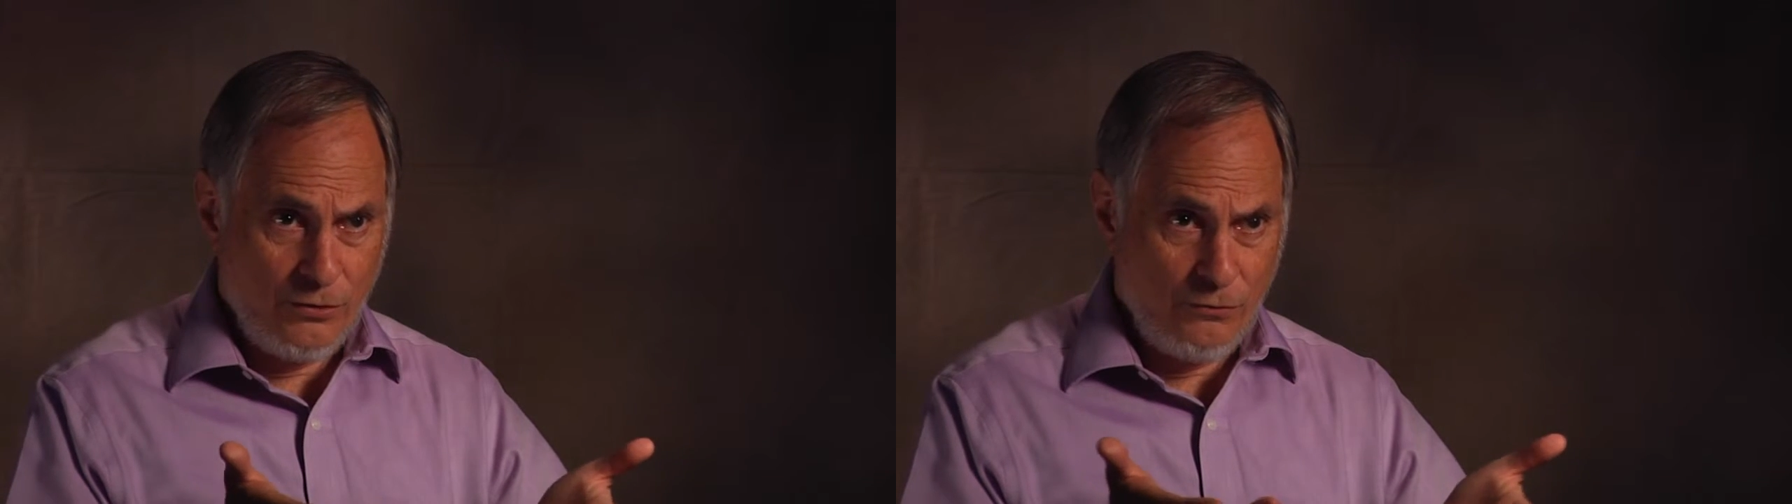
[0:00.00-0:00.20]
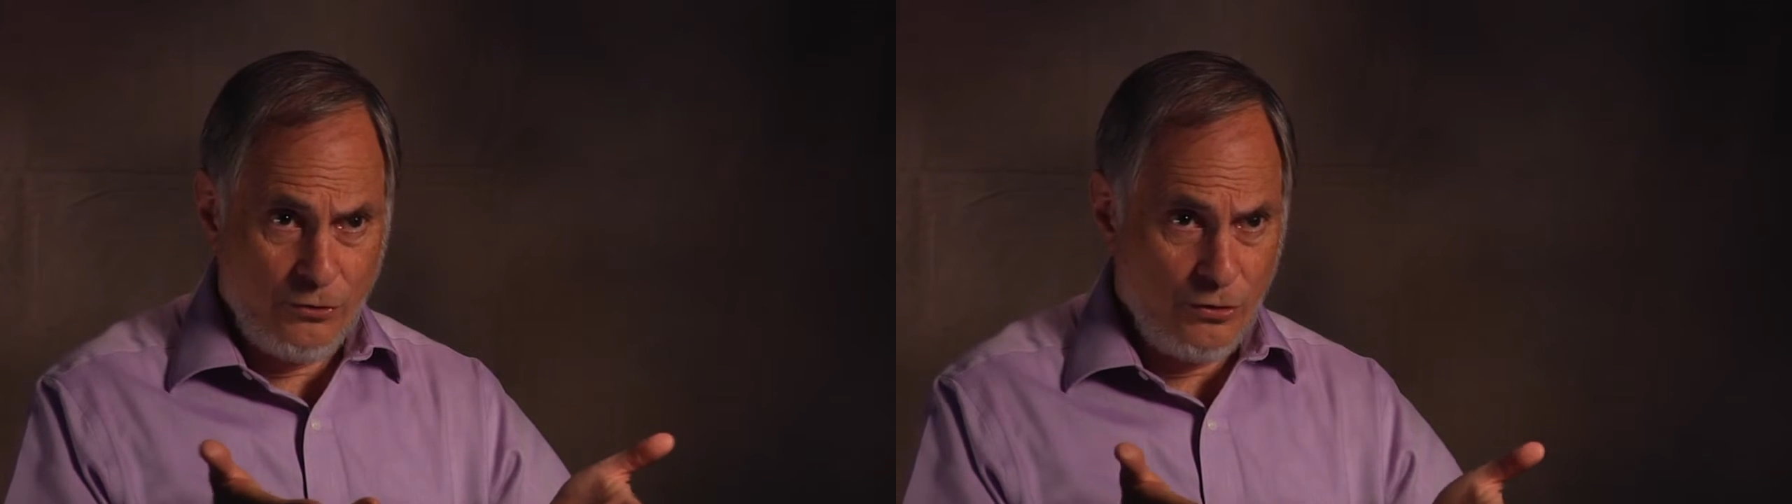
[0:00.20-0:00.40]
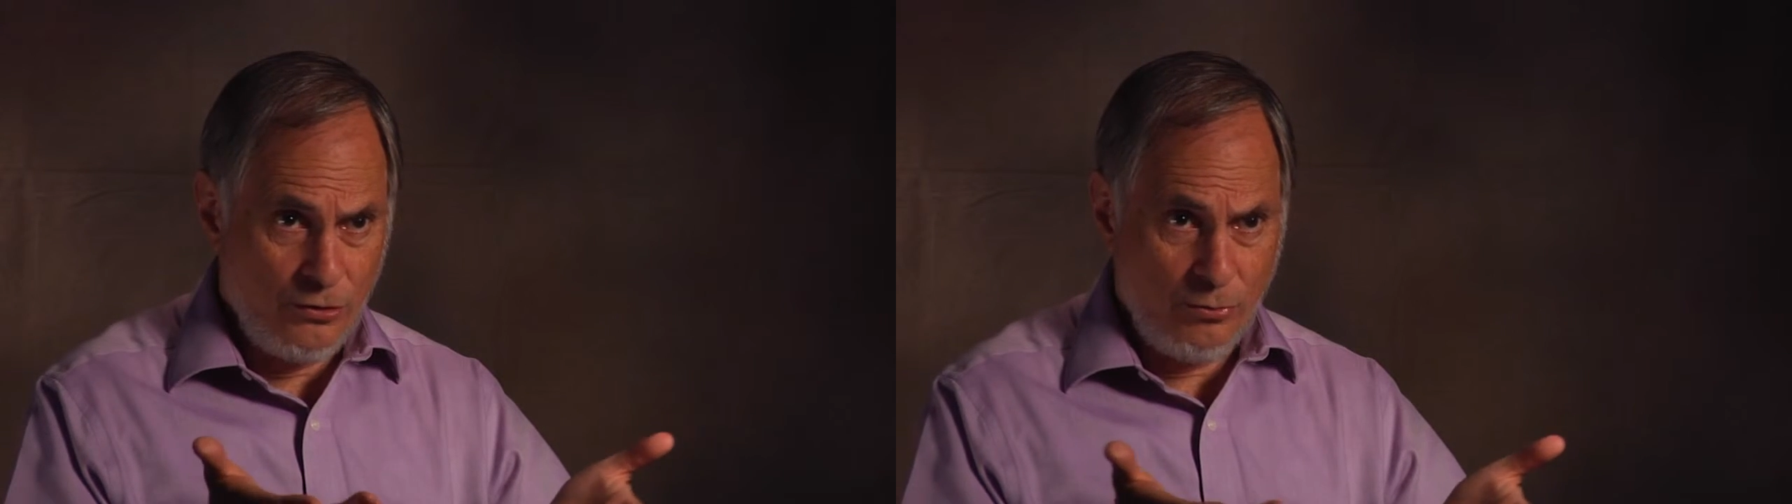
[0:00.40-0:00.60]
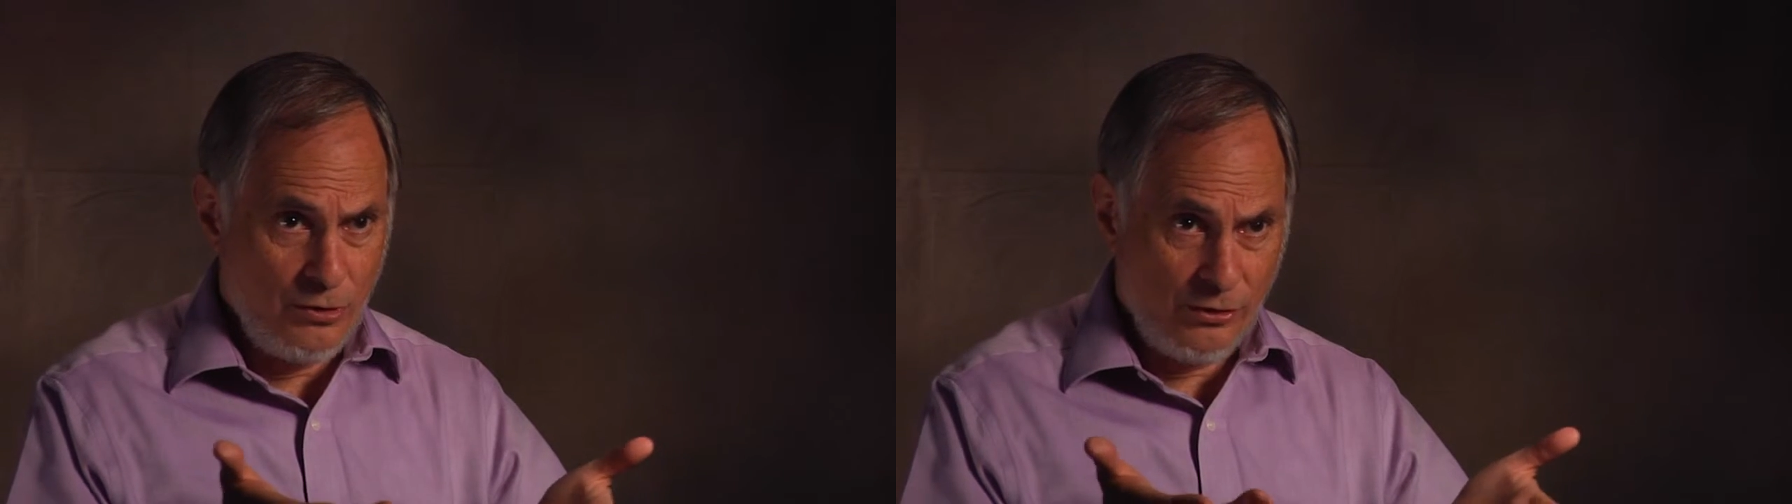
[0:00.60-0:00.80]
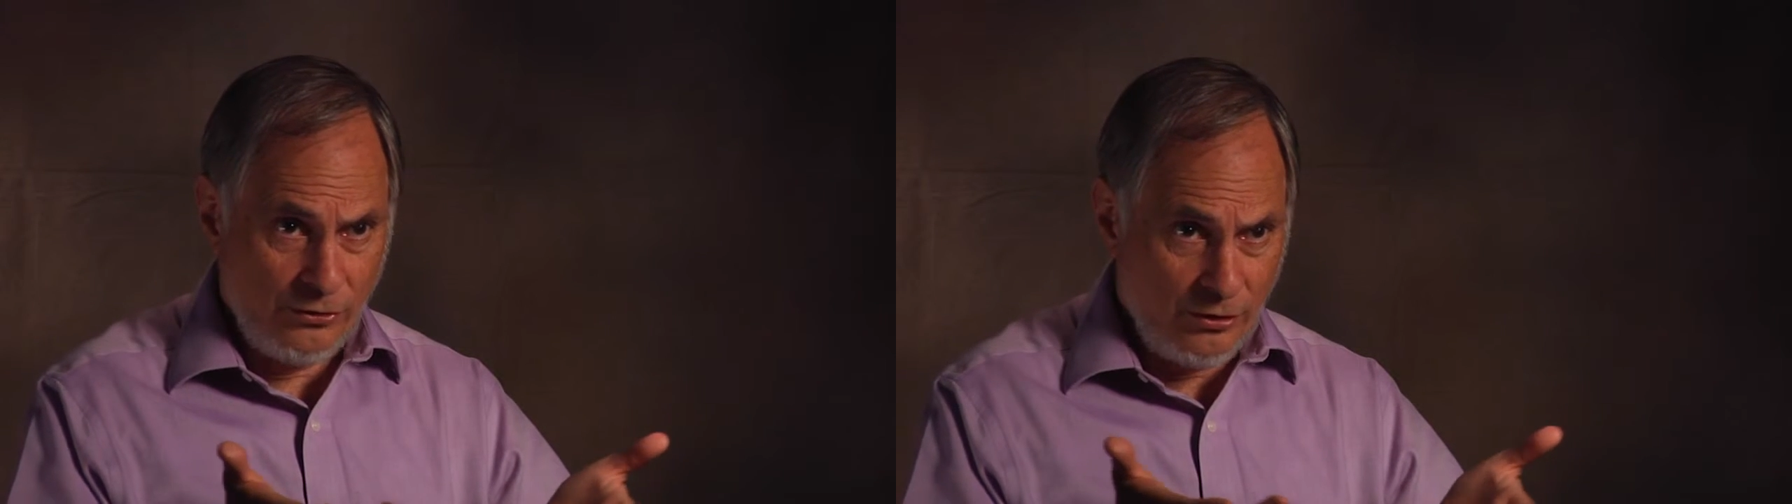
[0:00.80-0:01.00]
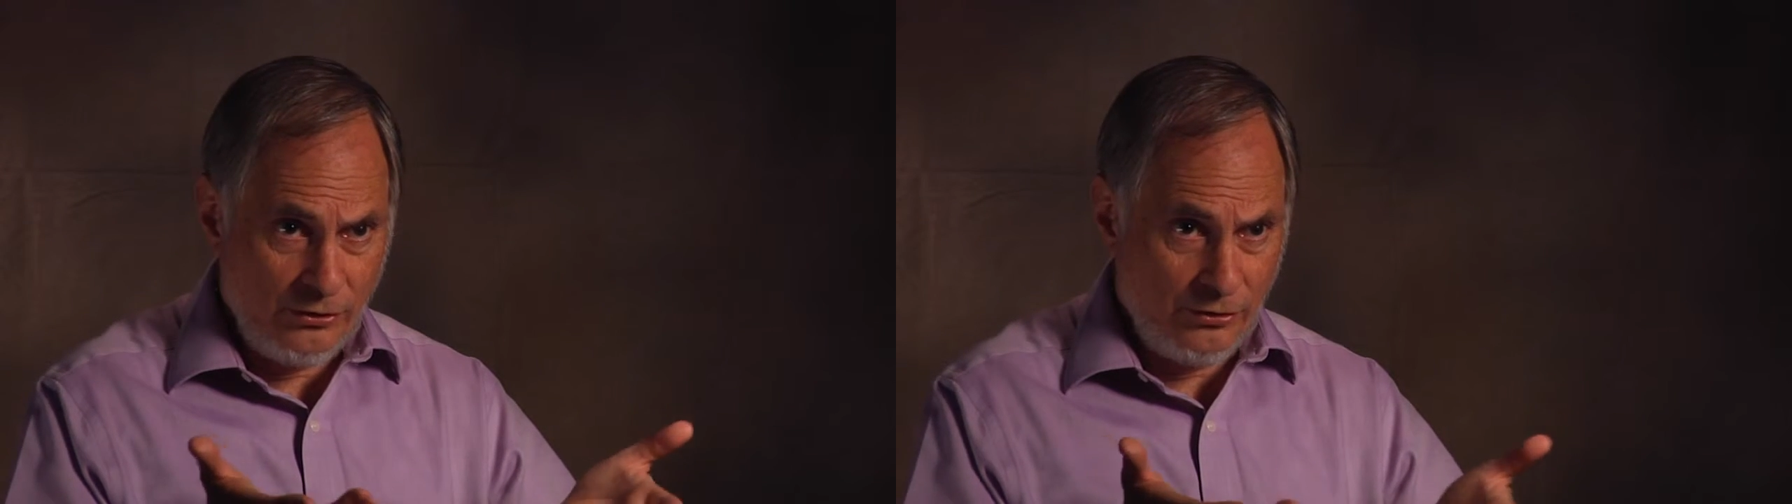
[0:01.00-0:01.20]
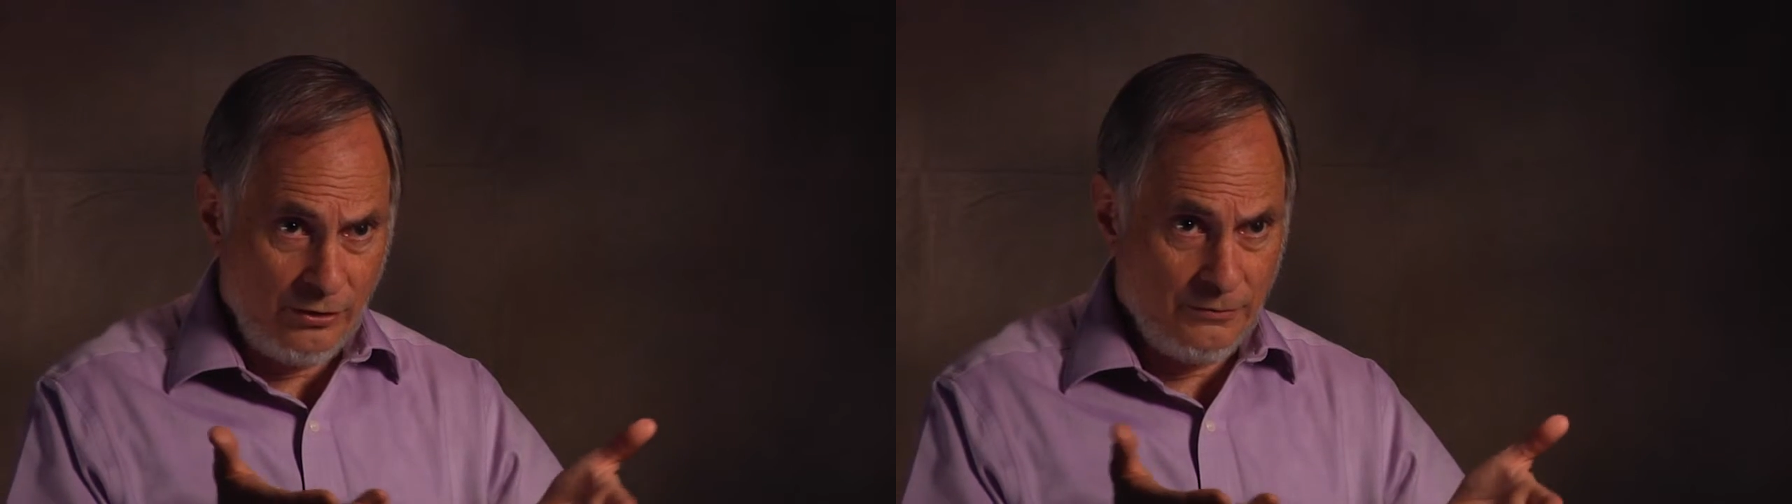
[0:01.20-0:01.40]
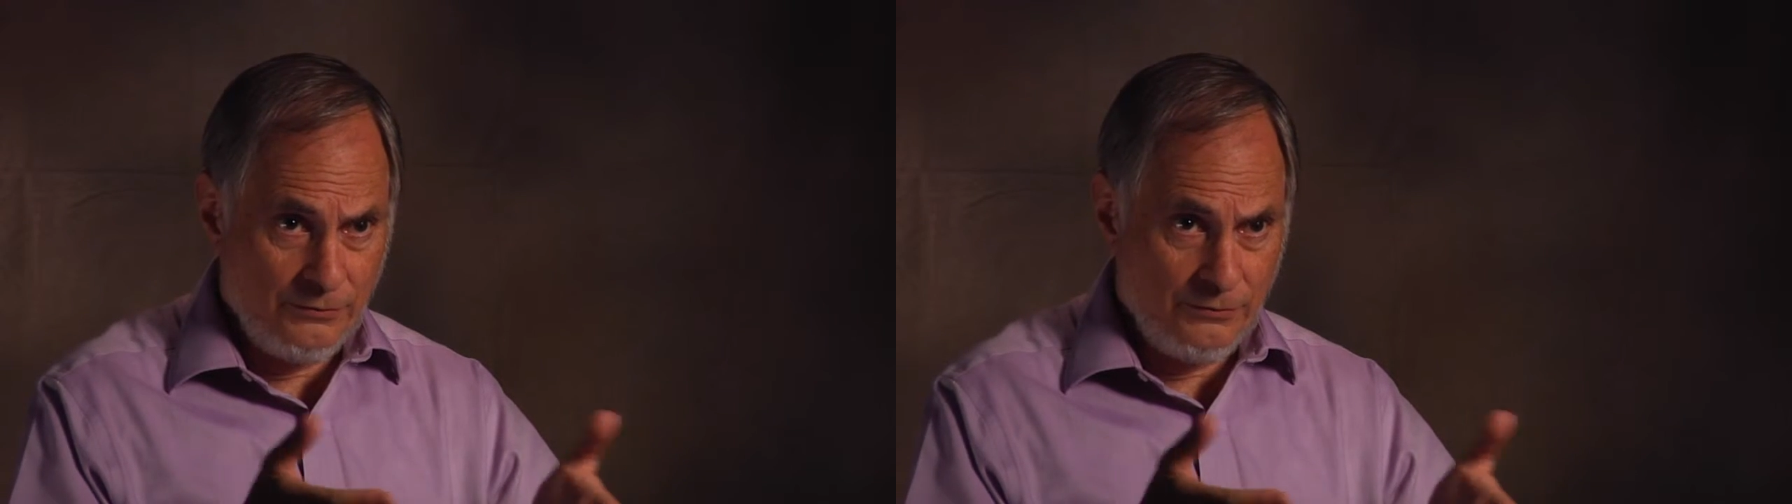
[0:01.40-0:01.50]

for you to be a citizen